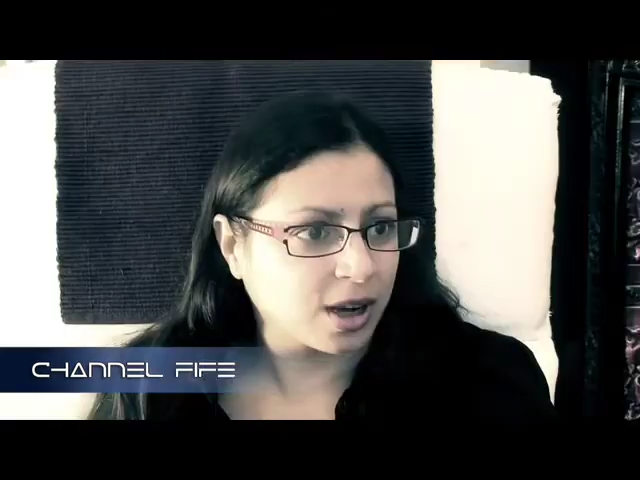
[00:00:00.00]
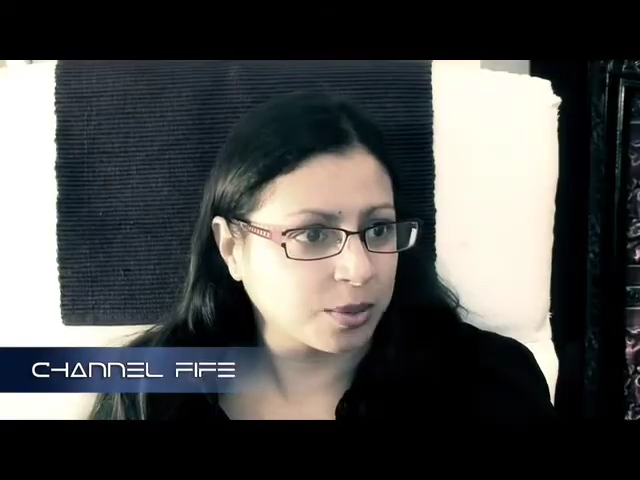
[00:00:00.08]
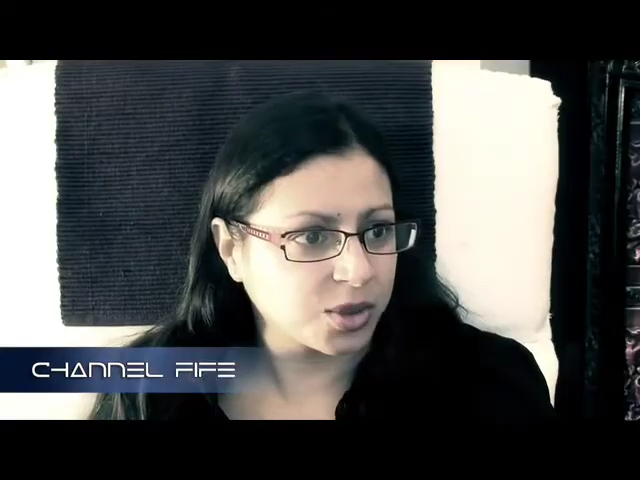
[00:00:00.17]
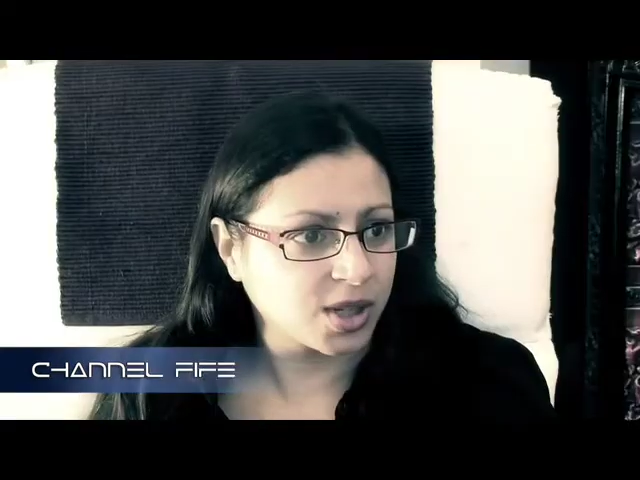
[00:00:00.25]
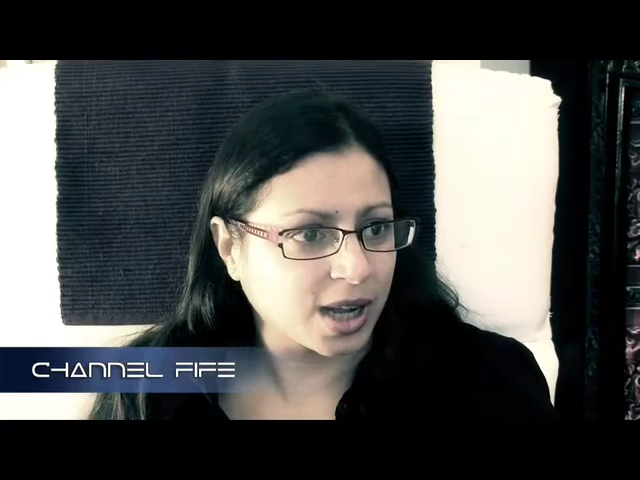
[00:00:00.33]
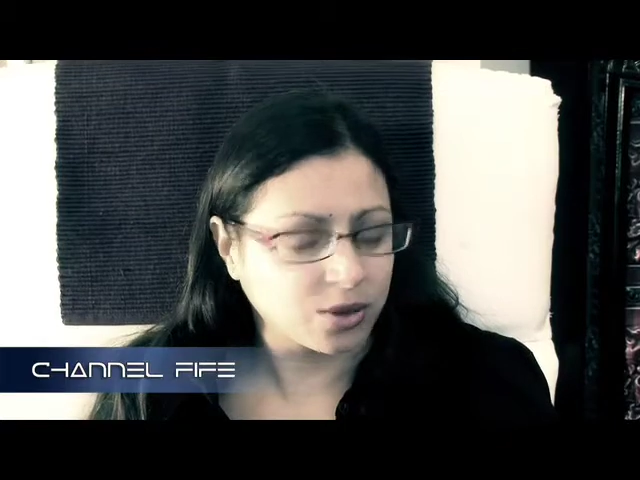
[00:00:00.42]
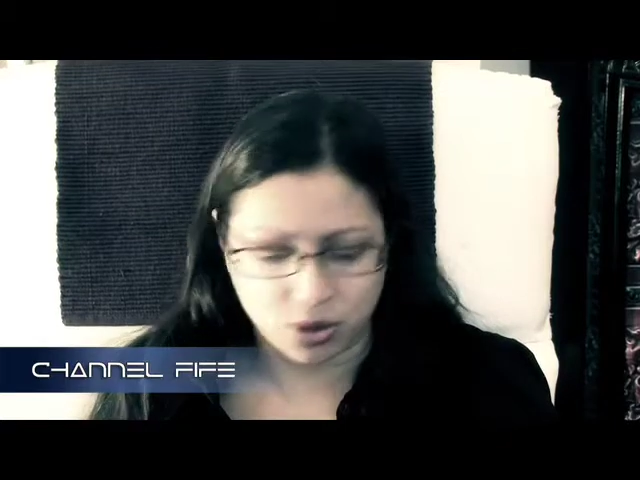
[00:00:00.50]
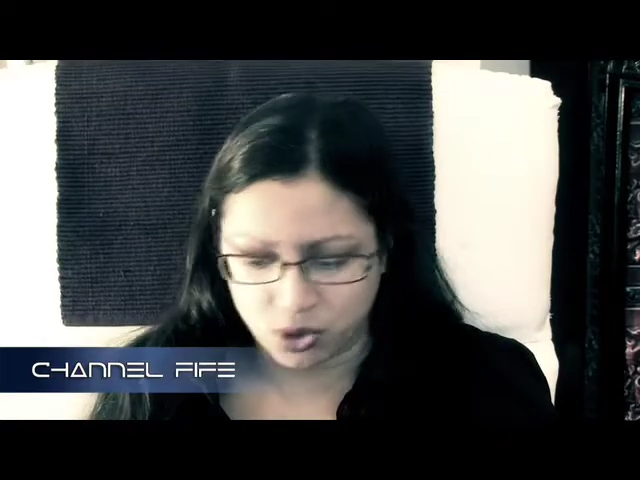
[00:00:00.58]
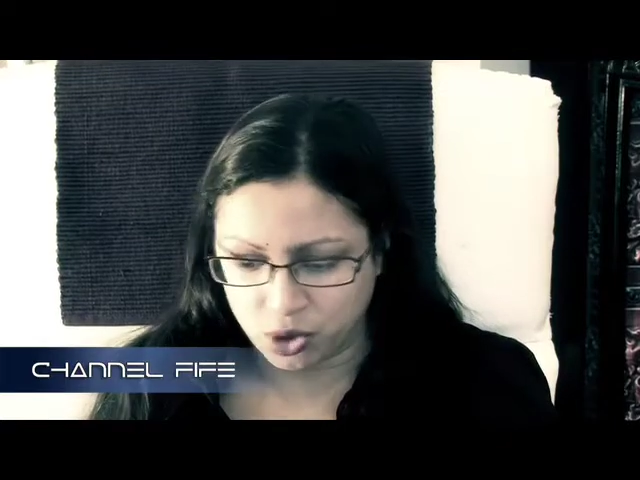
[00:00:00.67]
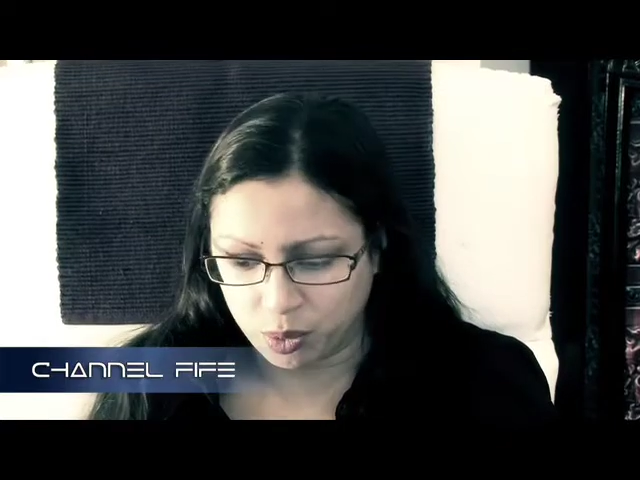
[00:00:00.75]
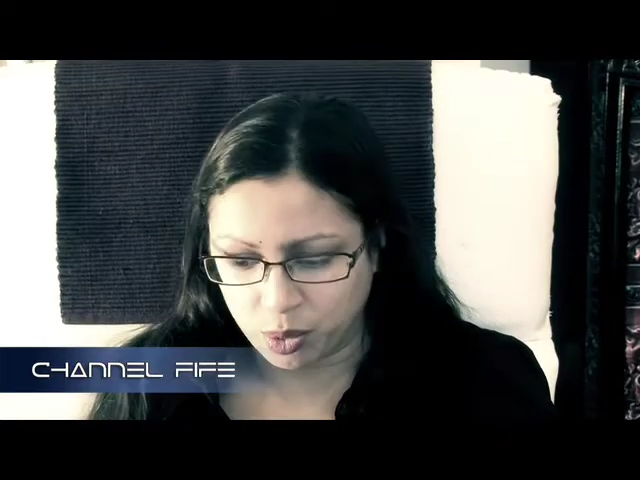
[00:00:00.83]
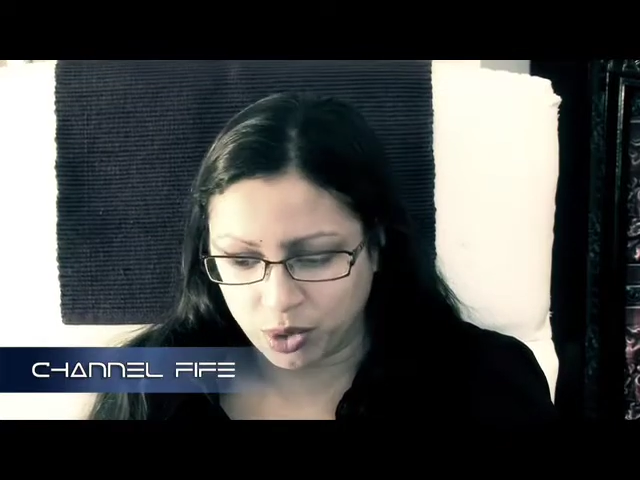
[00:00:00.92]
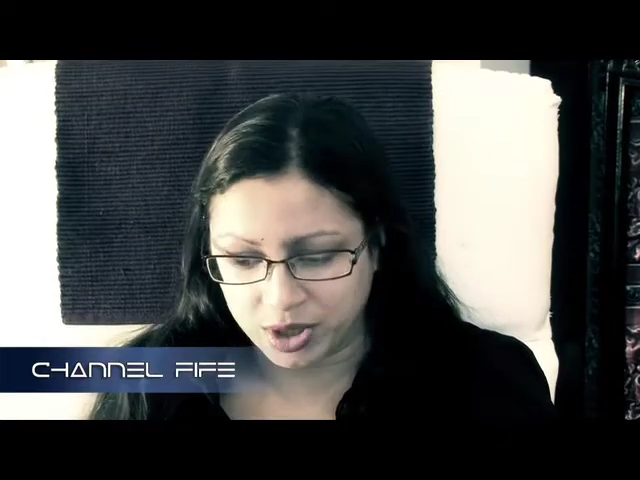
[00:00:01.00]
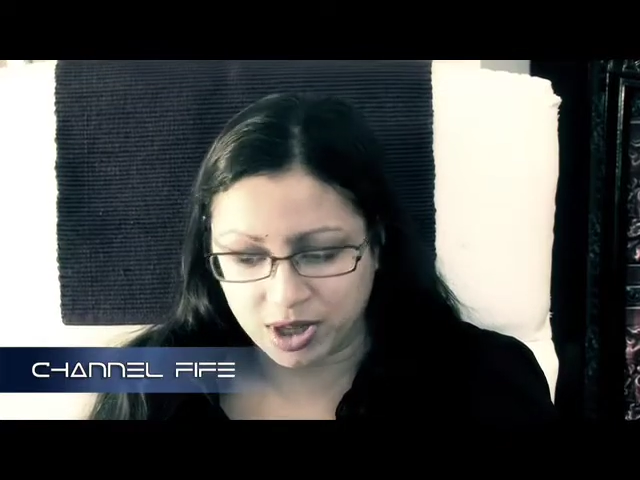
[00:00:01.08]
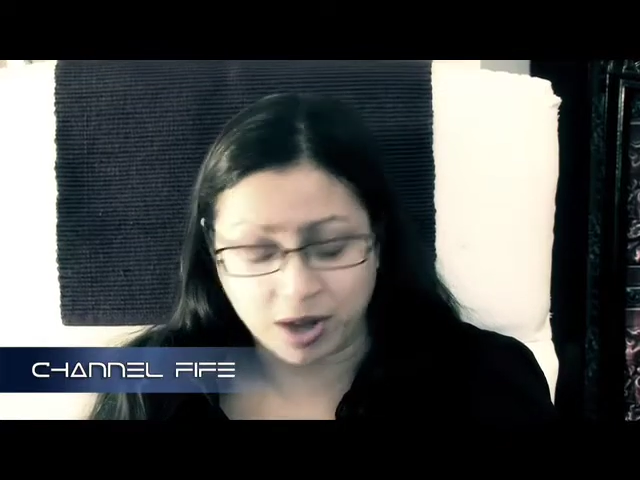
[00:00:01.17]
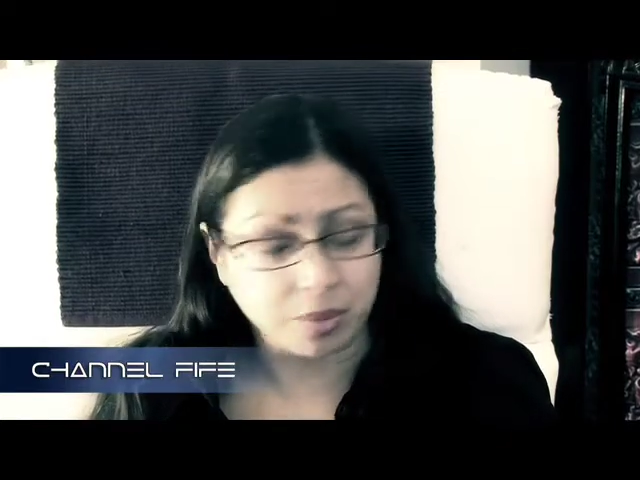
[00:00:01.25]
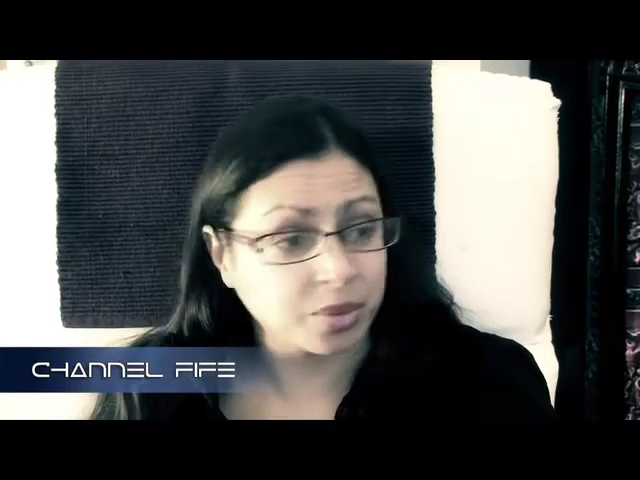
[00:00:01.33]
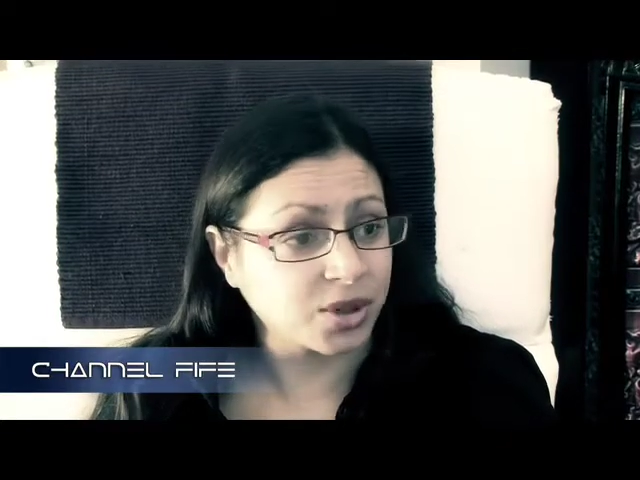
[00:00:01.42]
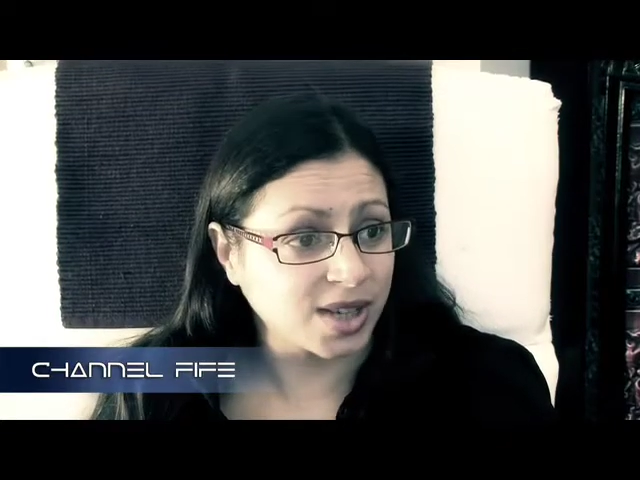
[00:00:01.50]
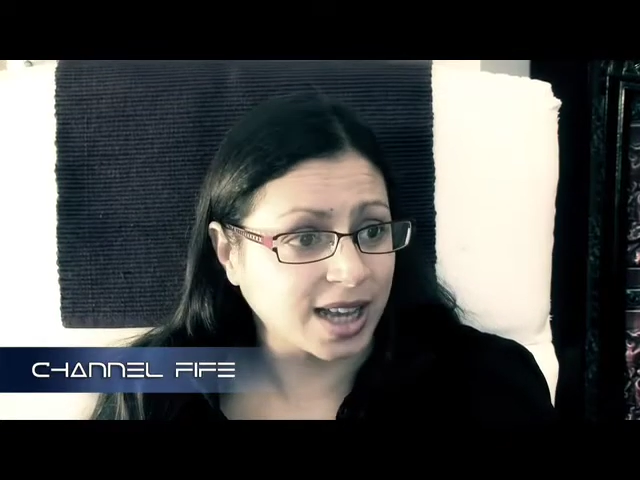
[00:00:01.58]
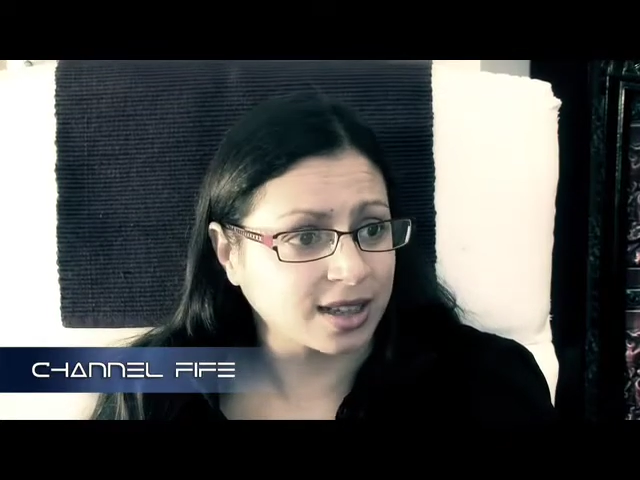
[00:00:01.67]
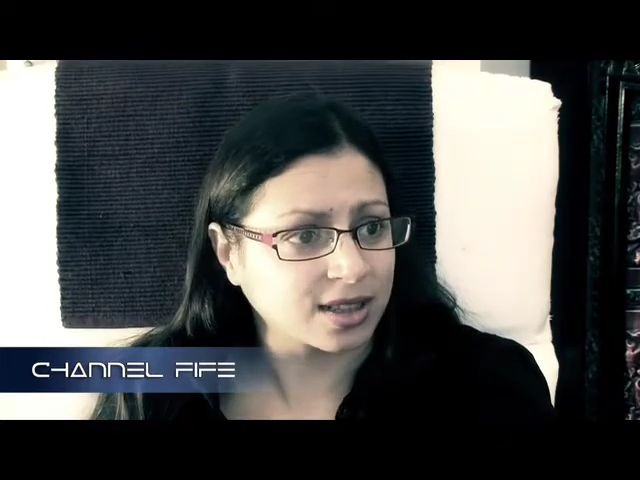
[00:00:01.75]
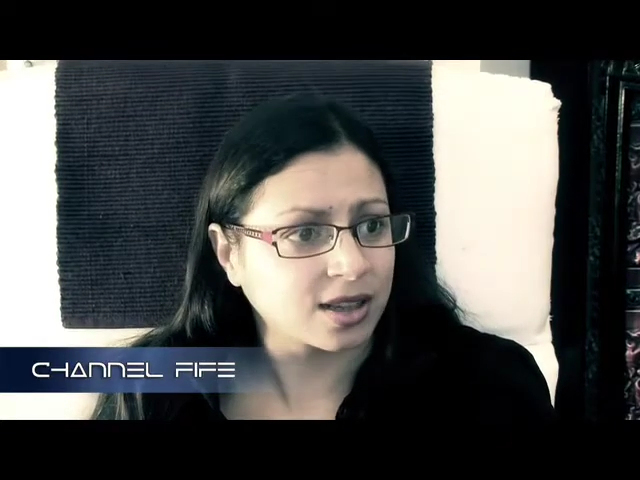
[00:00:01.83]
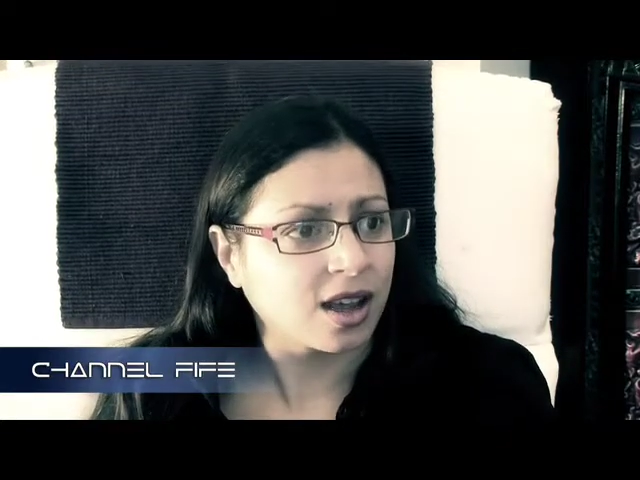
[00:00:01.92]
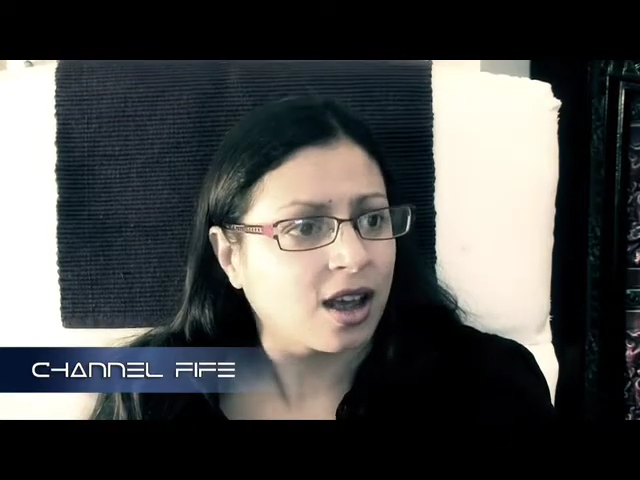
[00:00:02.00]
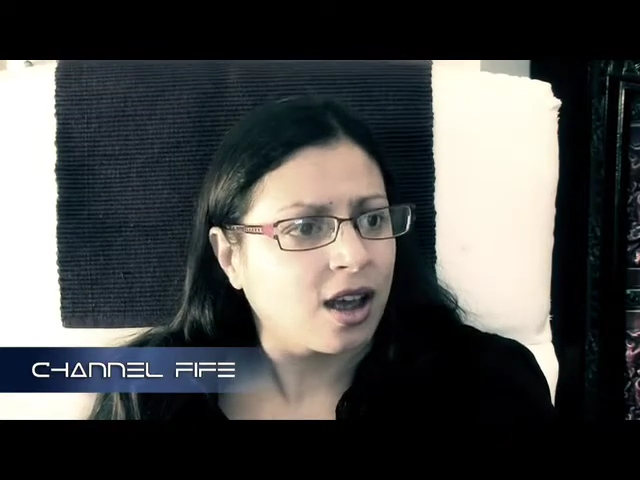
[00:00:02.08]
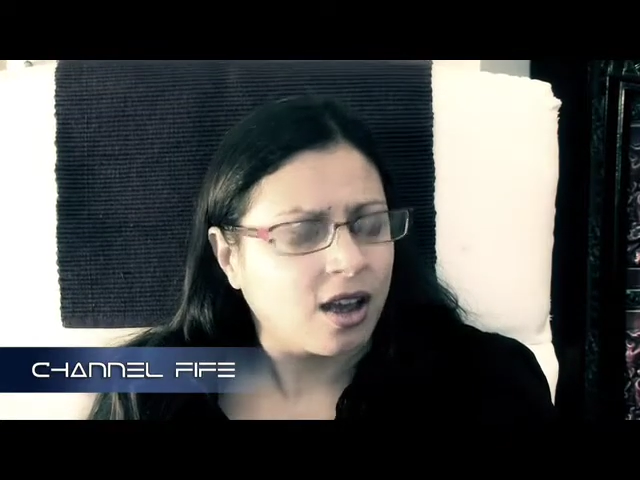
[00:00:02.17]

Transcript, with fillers: comes down to 2.9%